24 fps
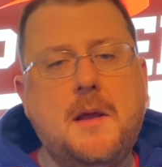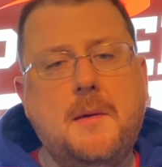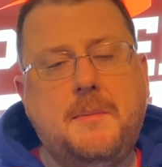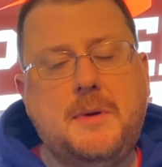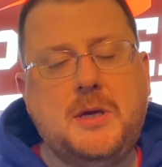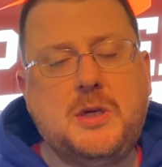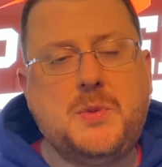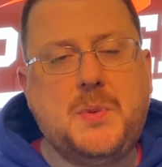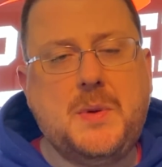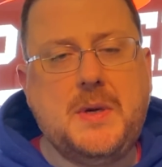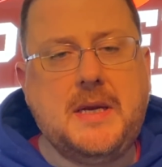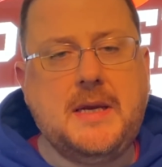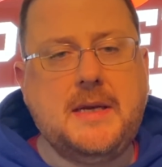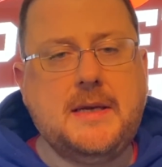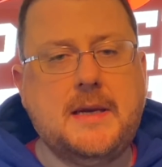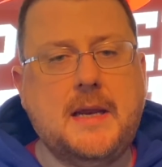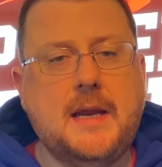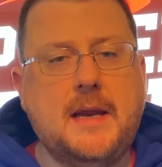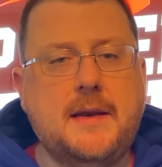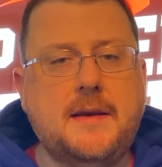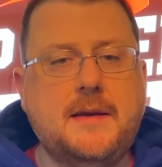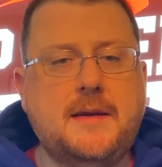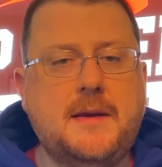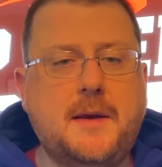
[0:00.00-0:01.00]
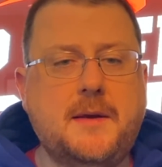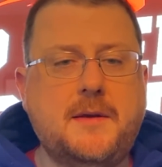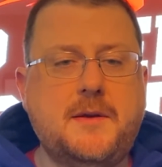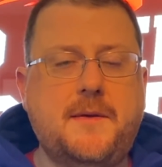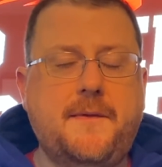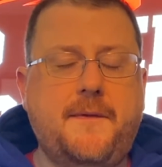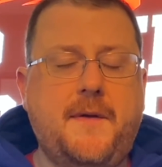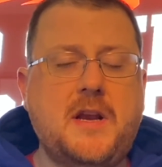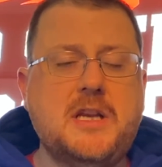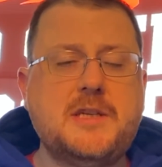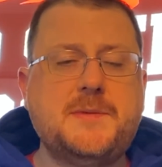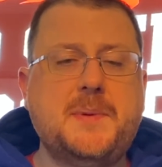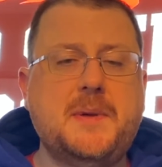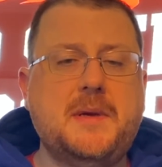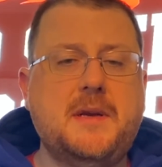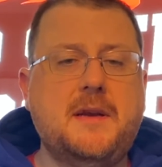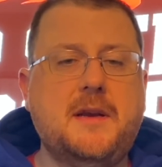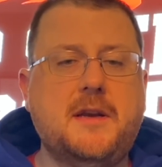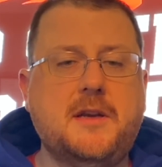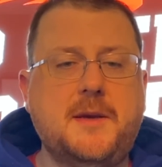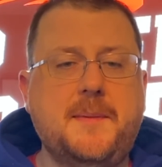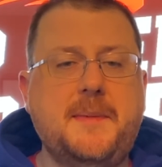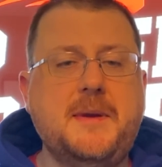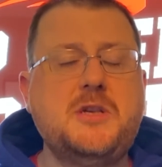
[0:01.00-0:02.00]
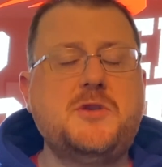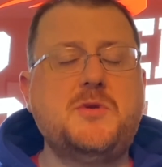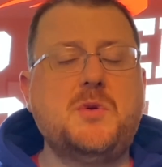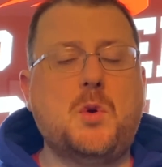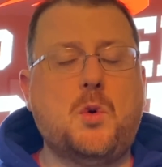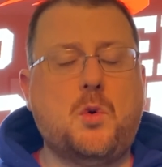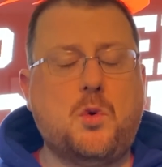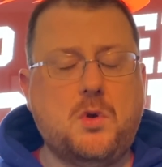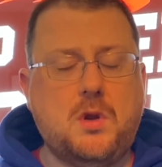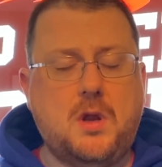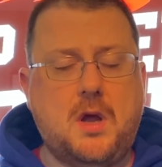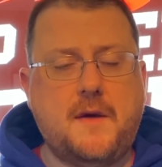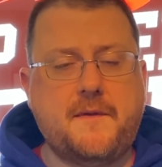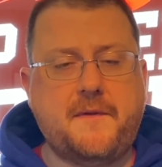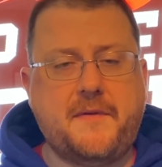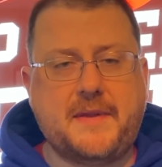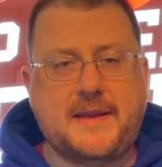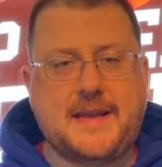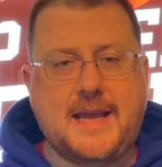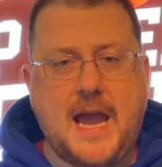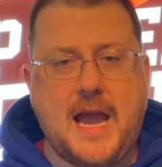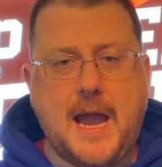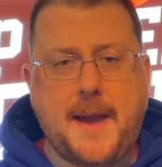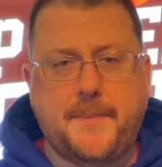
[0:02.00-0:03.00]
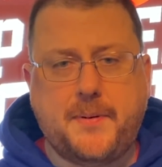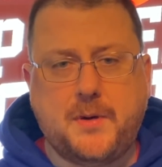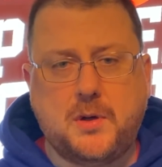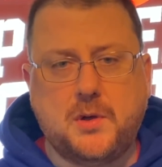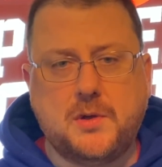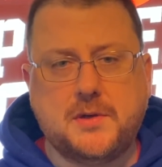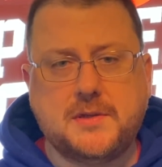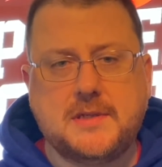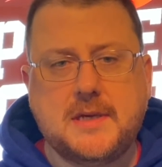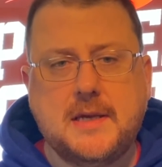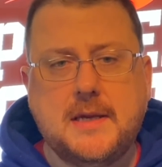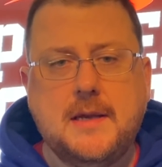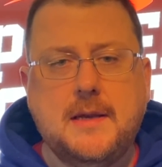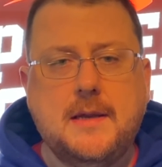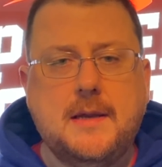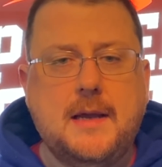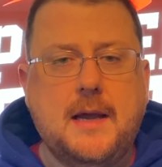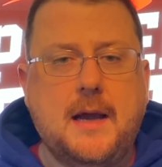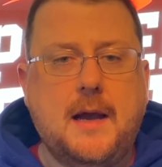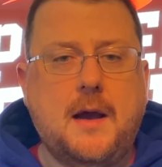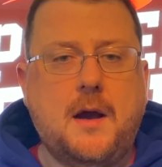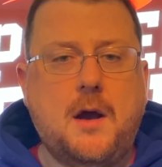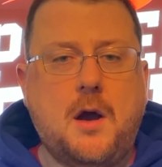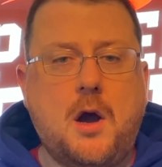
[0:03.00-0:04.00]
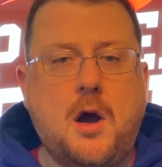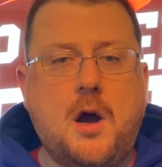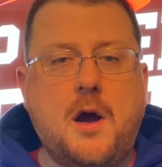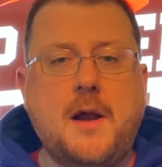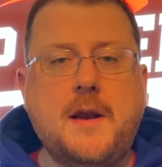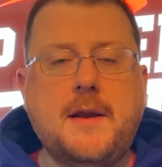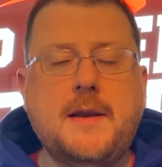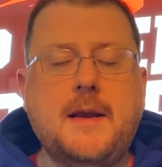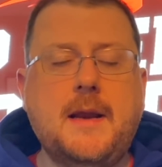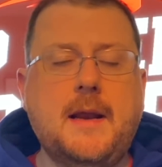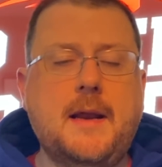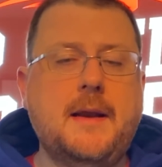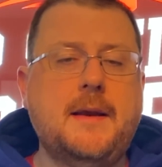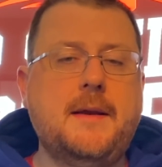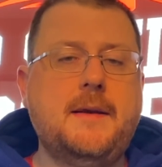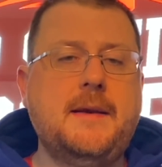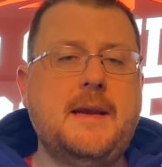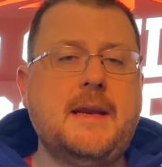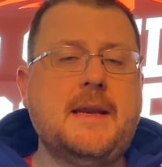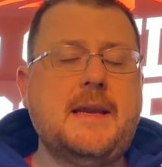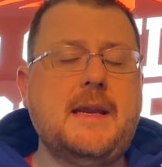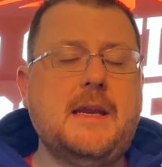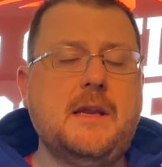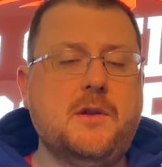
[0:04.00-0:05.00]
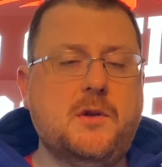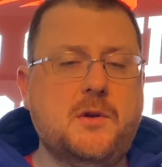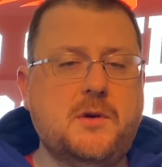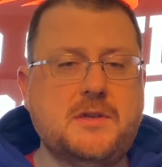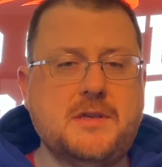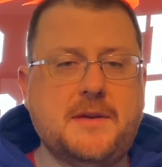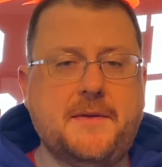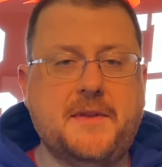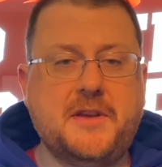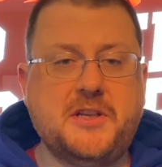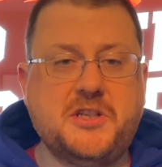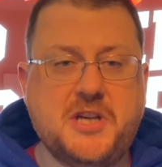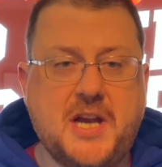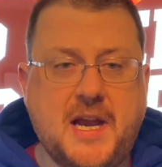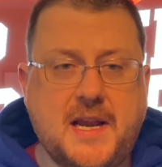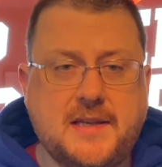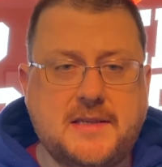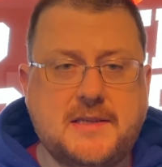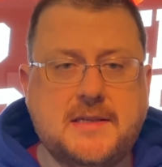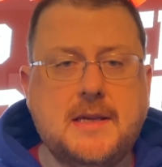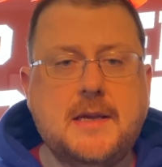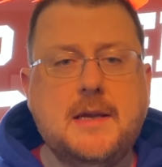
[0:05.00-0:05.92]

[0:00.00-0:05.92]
between defenseman Dimitri Orlov of the Capitals on Nick Ehlers of the Jets,